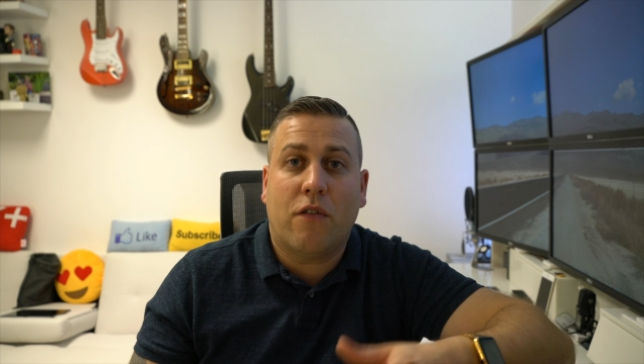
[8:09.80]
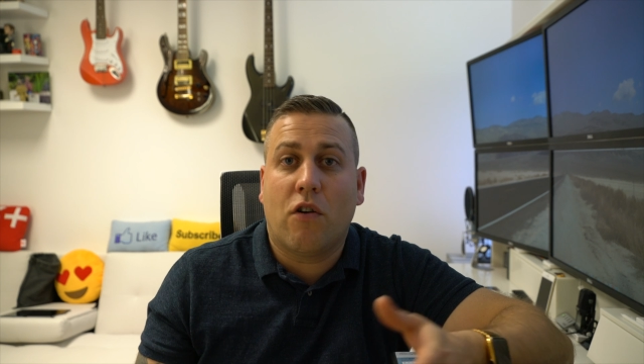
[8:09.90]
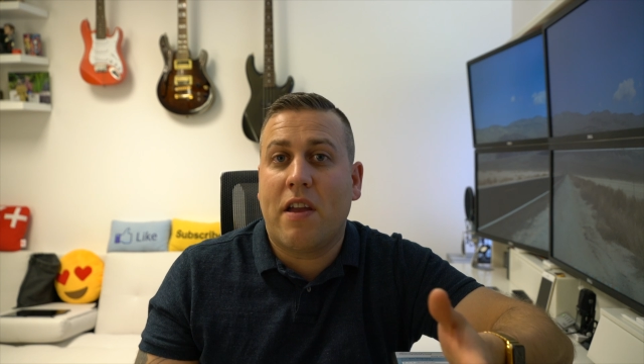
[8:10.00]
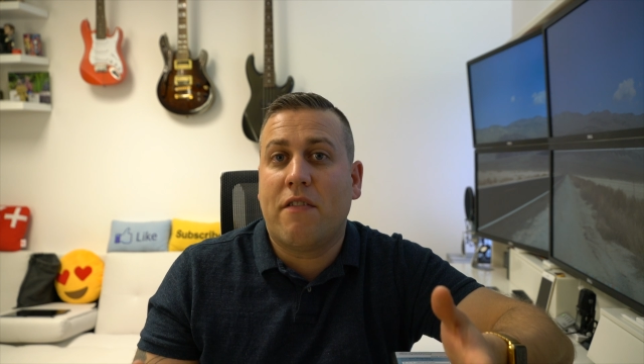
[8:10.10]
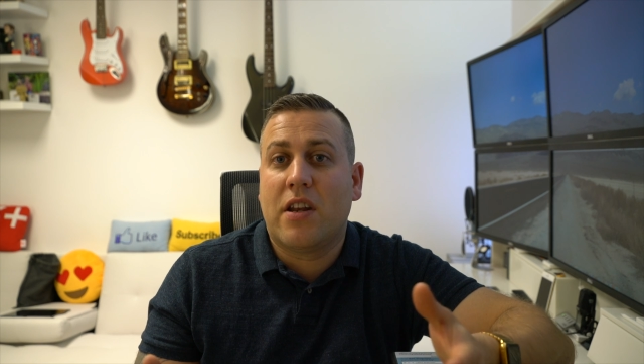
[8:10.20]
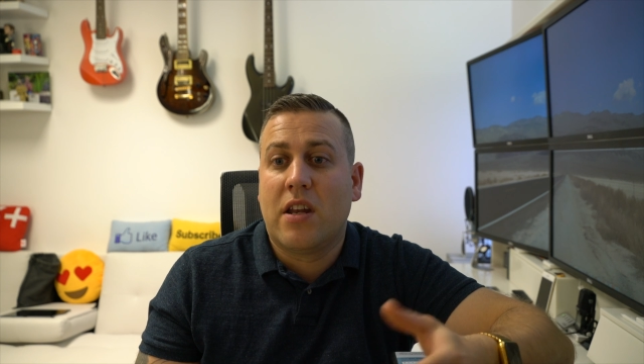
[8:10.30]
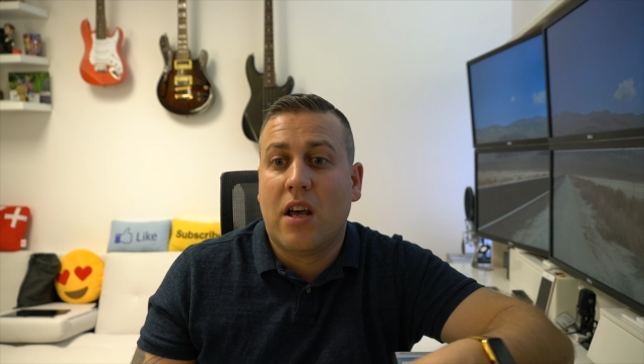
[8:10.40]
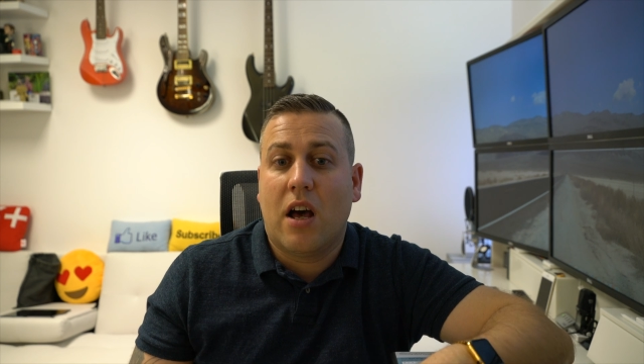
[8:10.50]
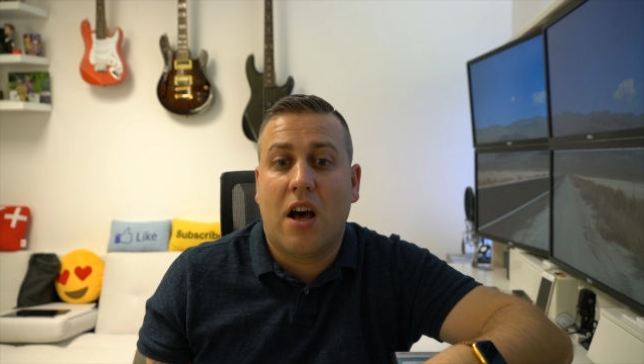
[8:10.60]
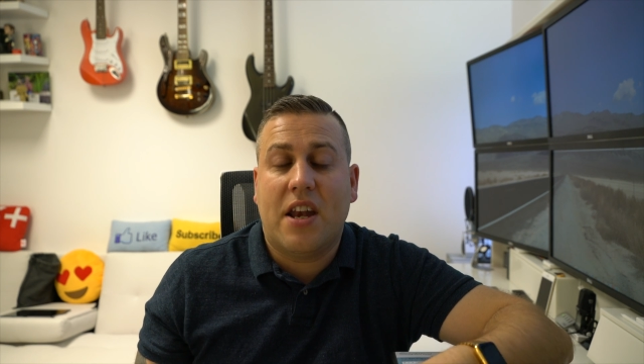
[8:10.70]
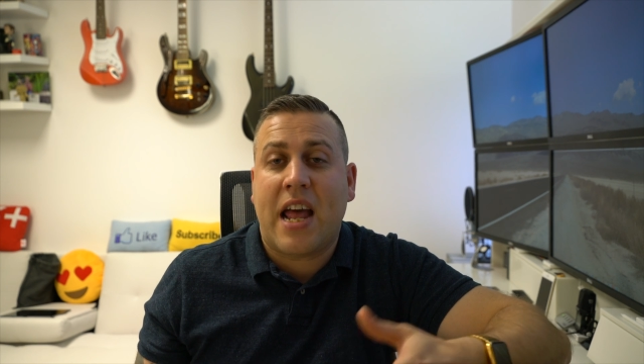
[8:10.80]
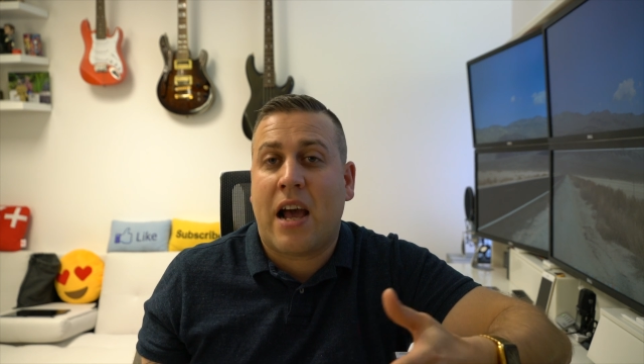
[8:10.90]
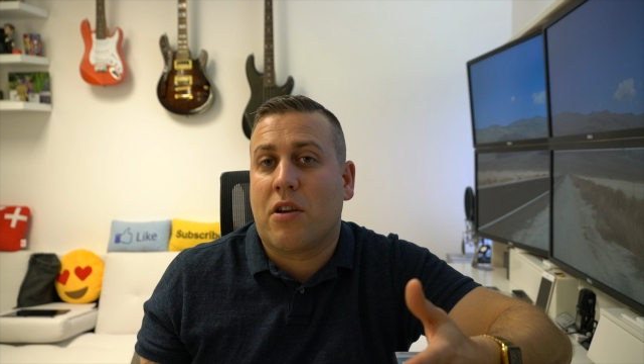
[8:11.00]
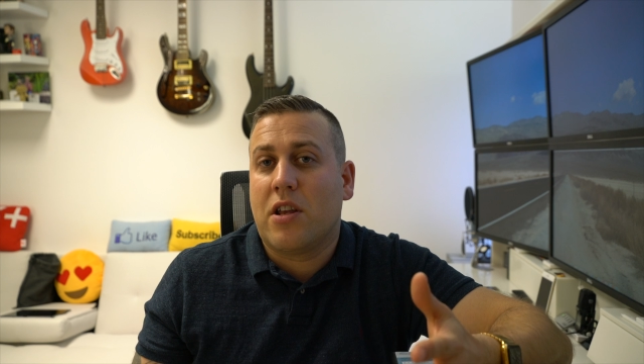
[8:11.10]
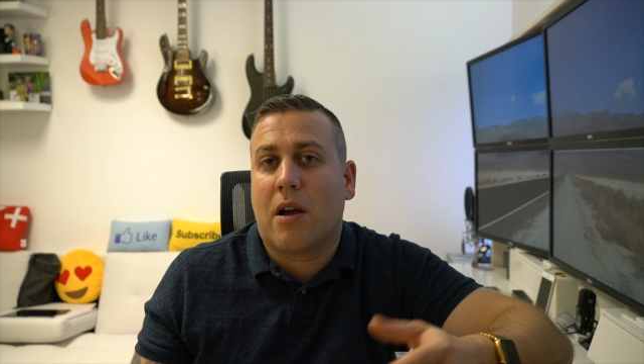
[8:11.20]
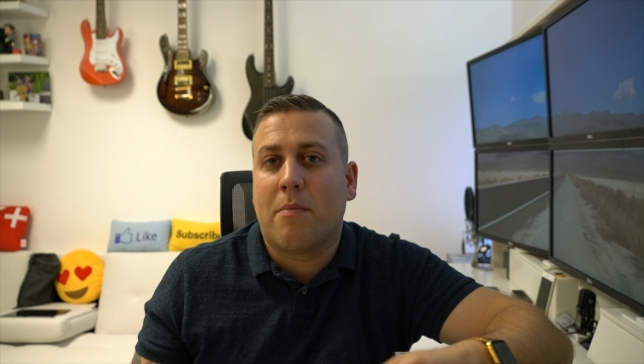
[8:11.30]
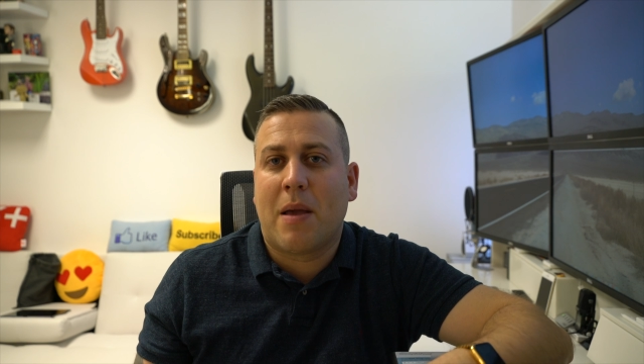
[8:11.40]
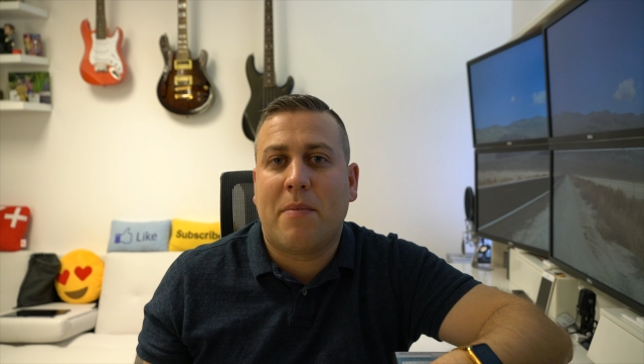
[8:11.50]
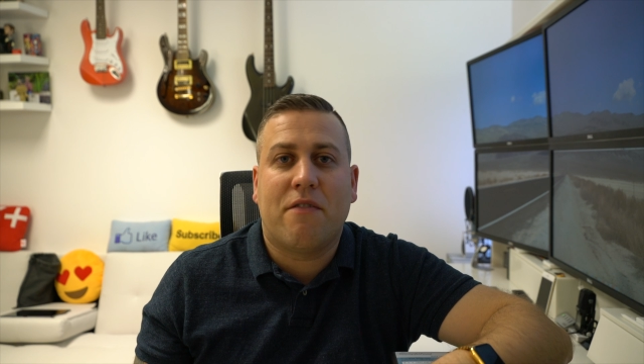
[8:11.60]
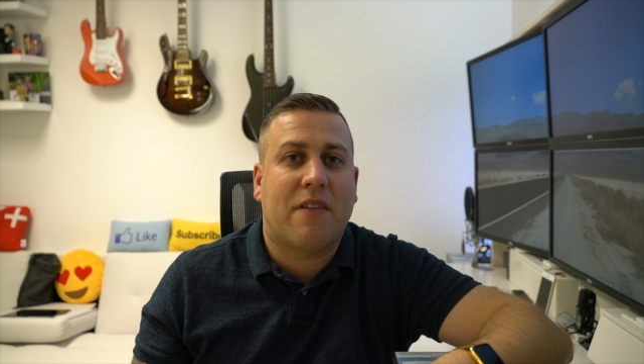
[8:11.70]
or even uh, now. You know,
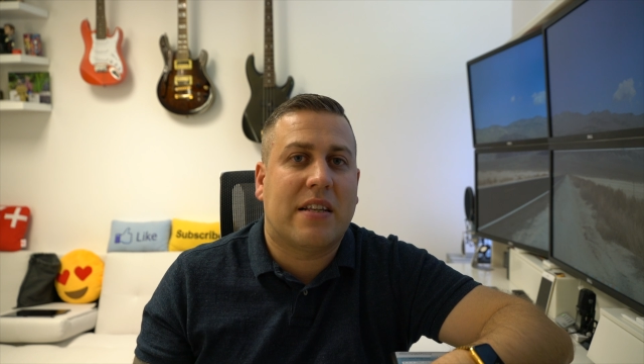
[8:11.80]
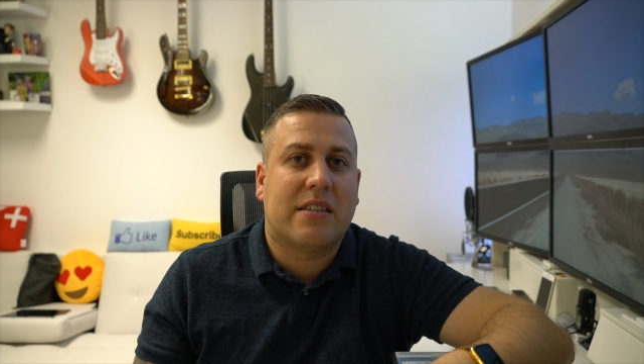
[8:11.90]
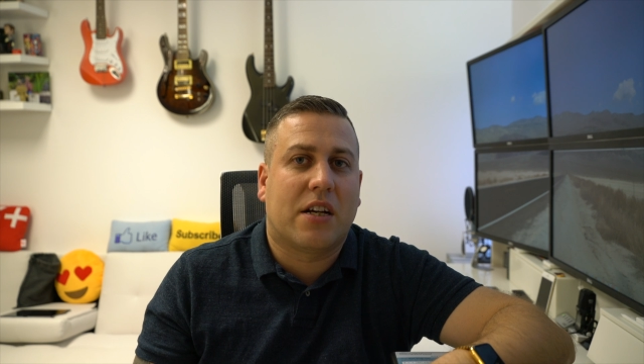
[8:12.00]
maybe you fancy